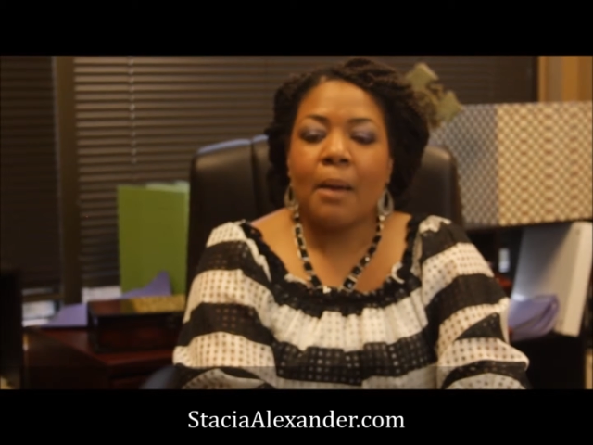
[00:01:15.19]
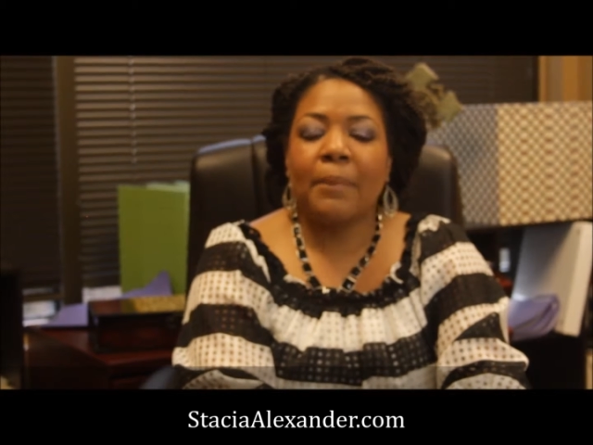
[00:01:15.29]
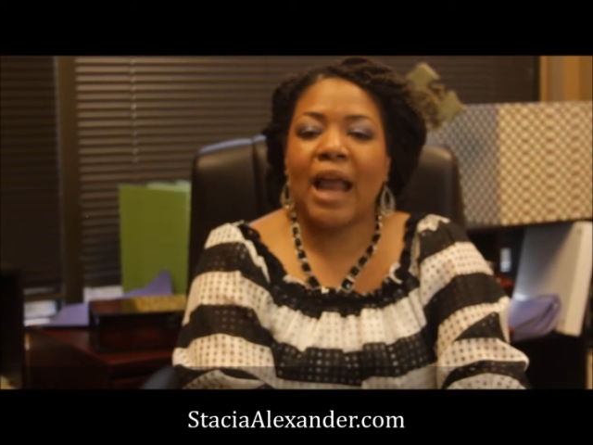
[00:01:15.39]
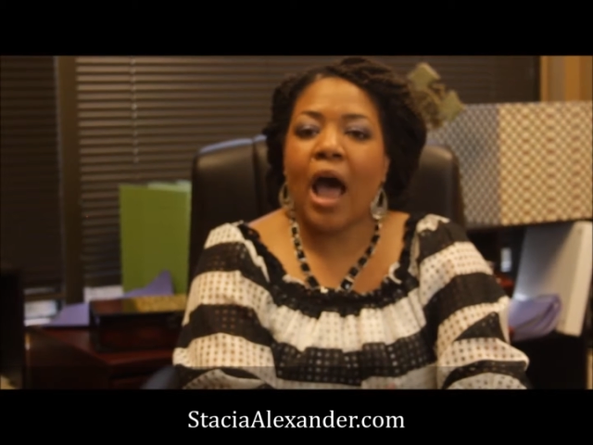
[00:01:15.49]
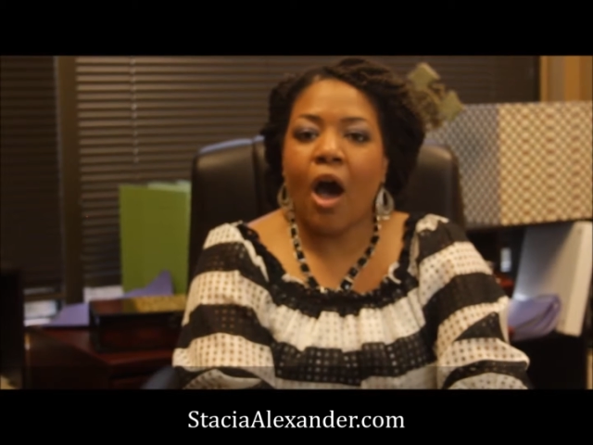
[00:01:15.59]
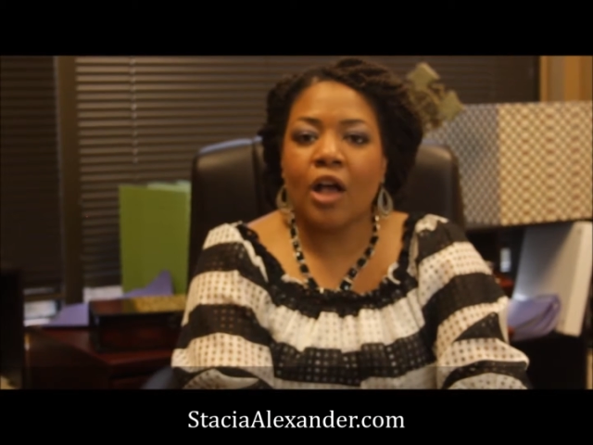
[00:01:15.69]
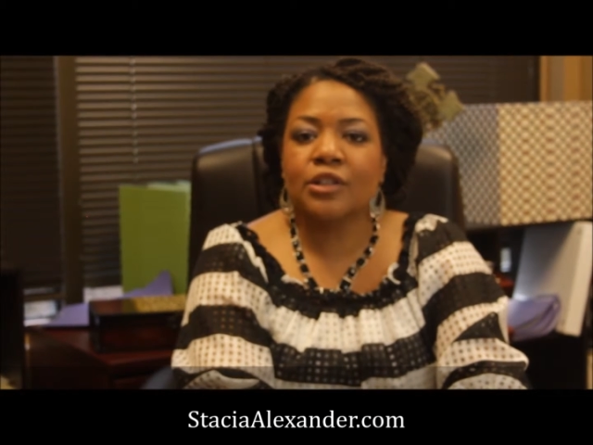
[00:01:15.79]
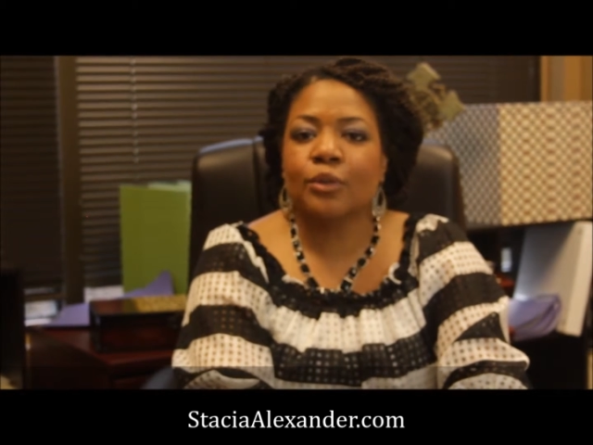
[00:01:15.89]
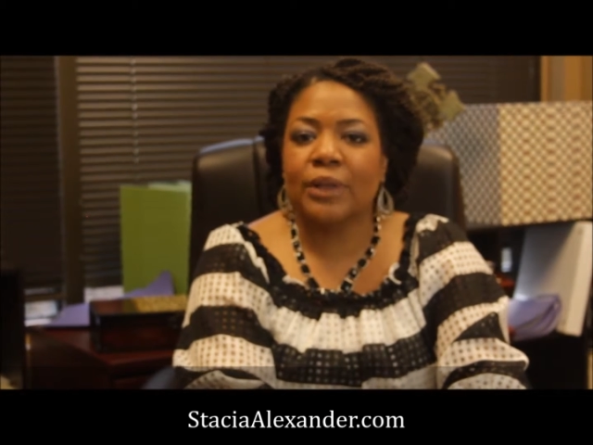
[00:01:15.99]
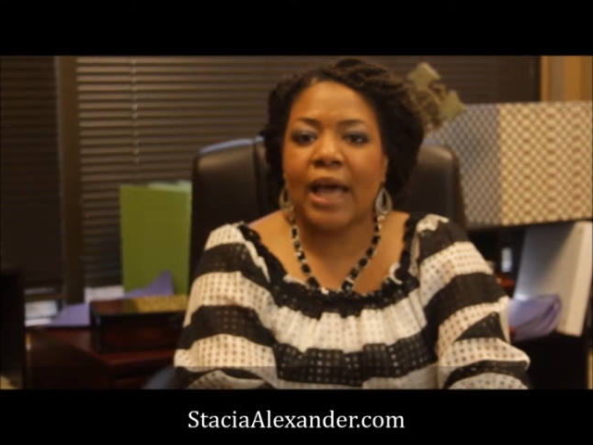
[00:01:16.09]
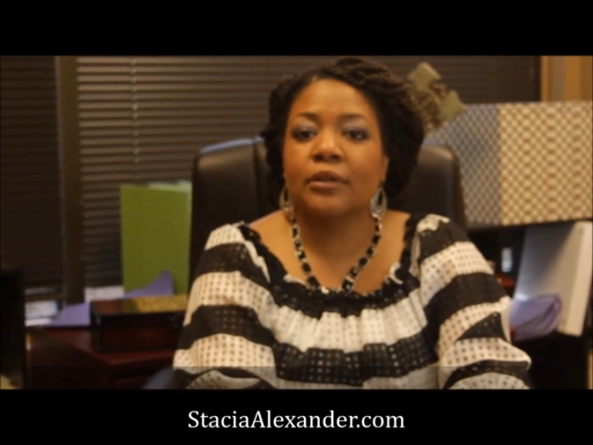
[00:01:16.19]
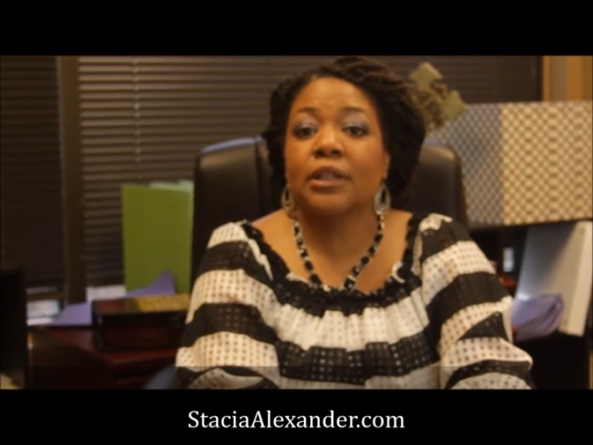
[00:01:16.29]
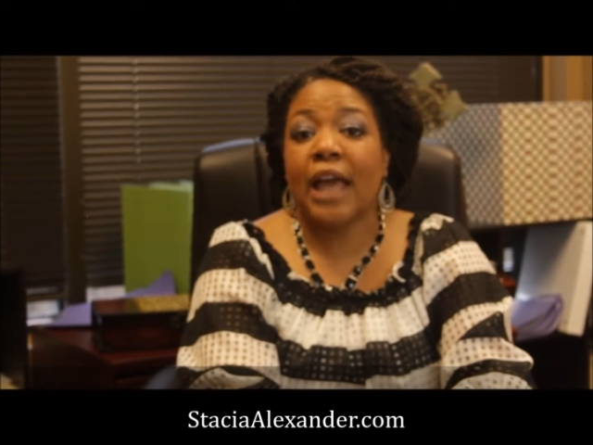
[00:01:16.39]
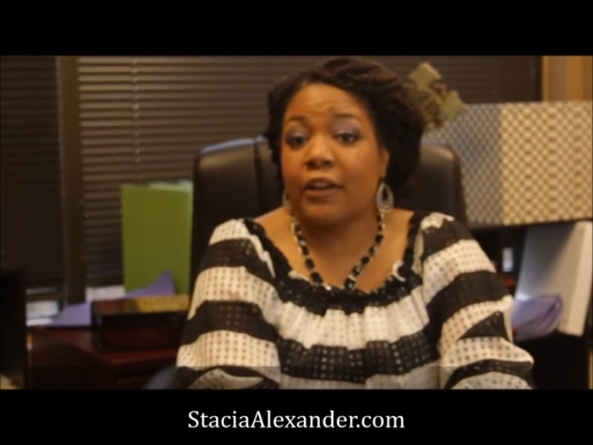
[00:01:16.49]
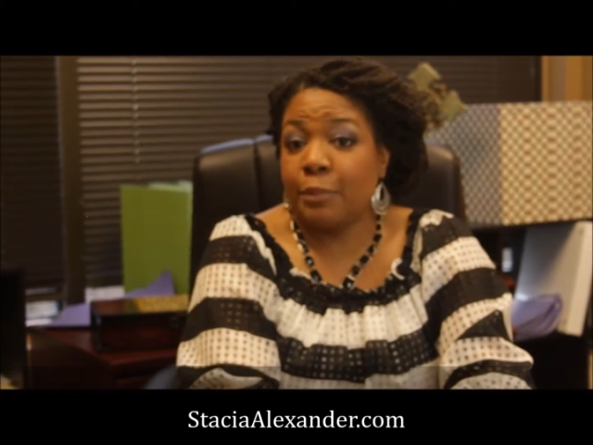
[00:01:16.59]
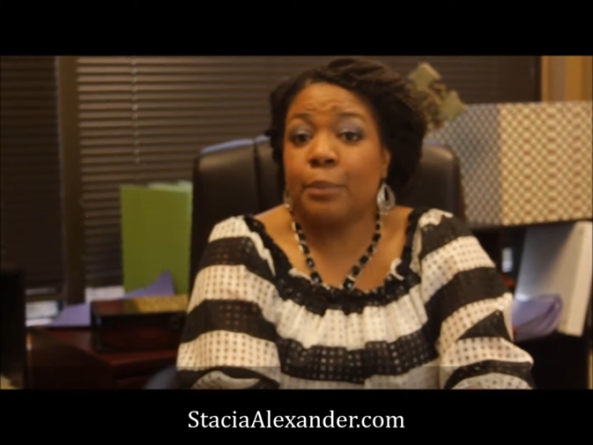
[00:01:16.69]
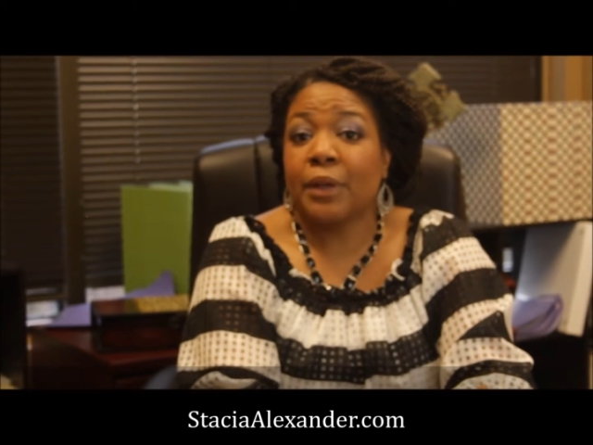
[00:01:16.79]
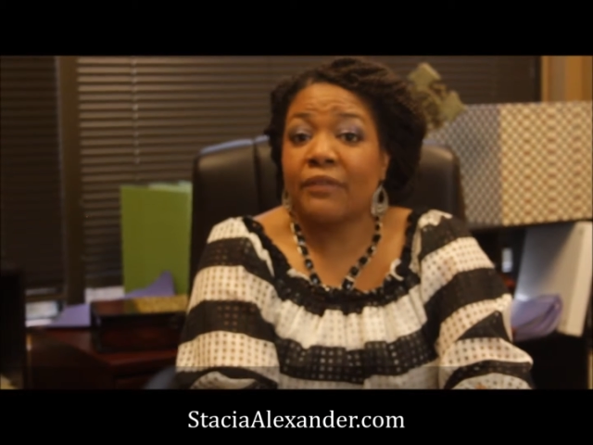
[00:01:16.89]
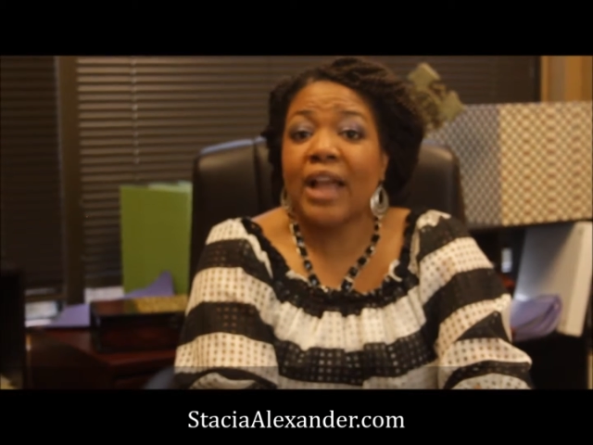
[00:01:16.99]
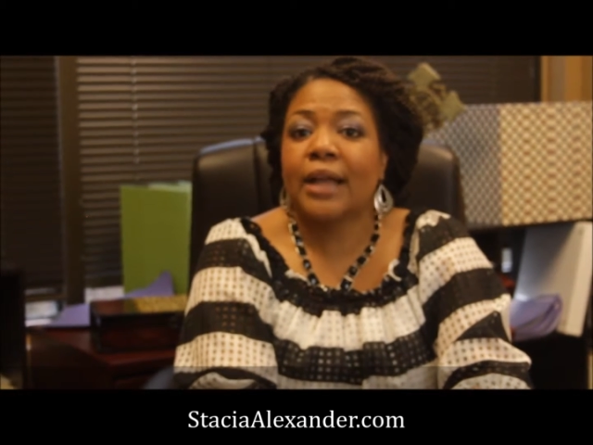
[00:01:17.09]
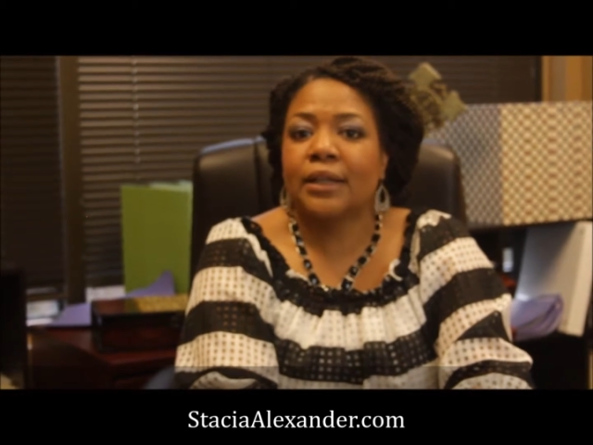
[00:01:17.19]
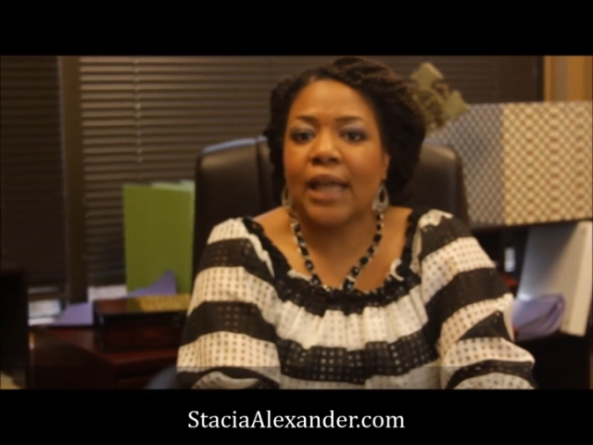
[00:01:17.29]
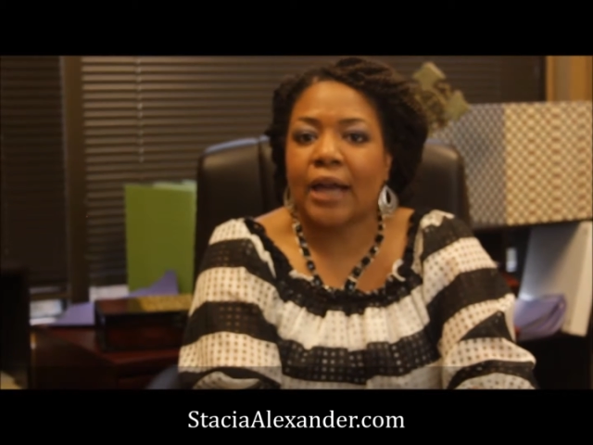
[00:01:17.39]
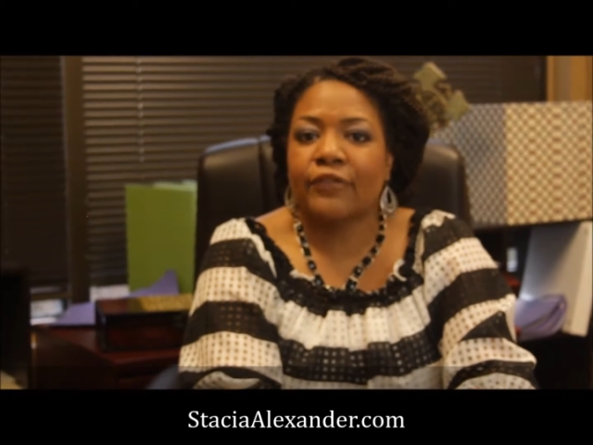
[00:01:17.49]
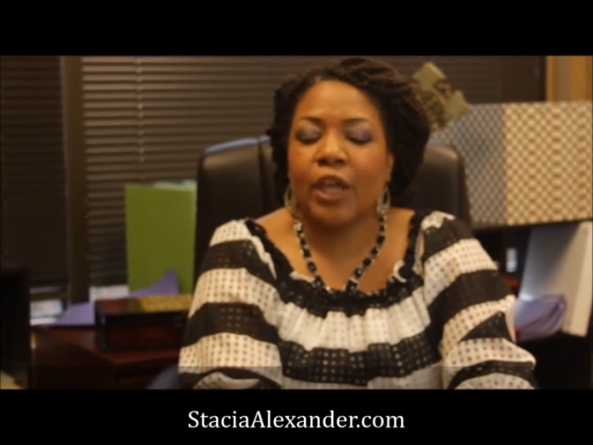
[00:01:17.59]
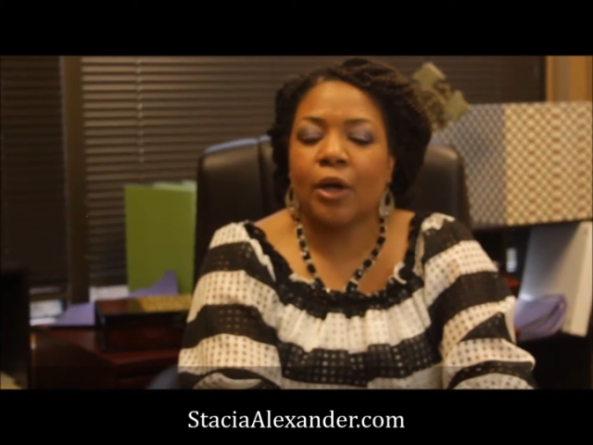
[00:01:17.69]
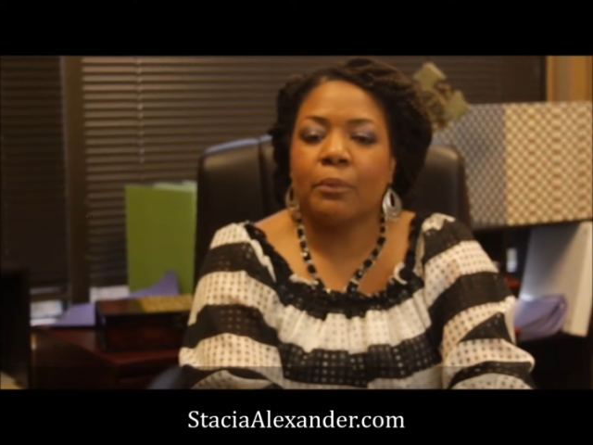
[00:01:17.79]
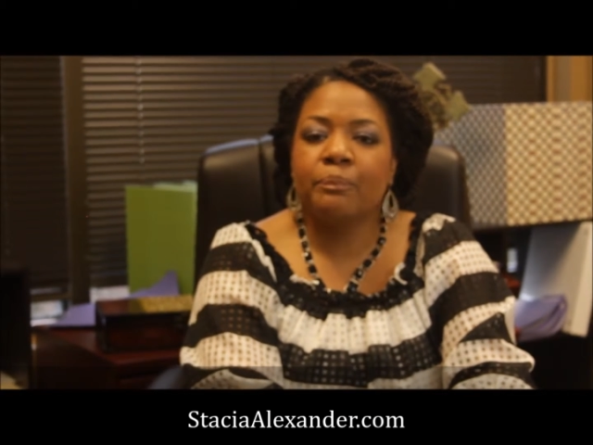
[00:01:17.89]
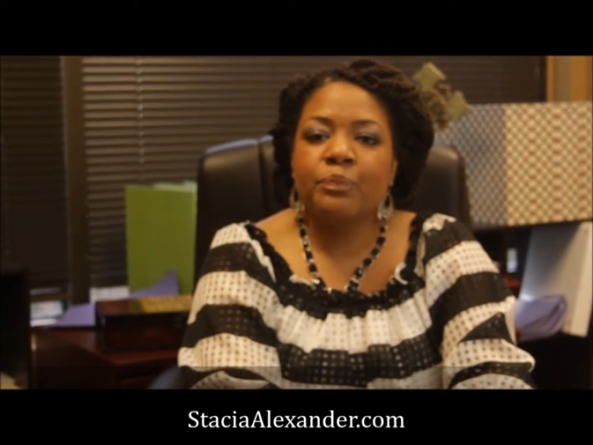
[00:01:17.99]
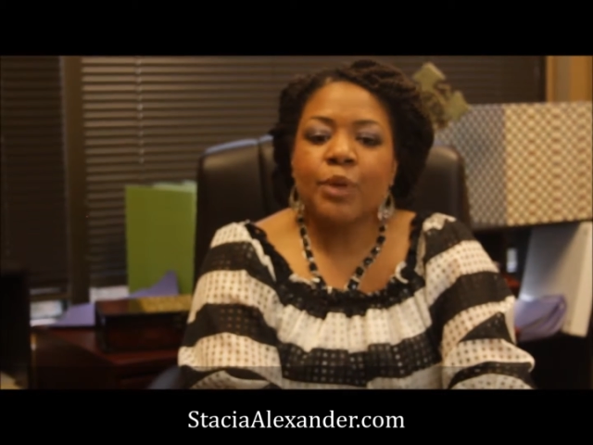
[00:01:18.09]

but I also relied on a lot of people. I've gotten a lot of help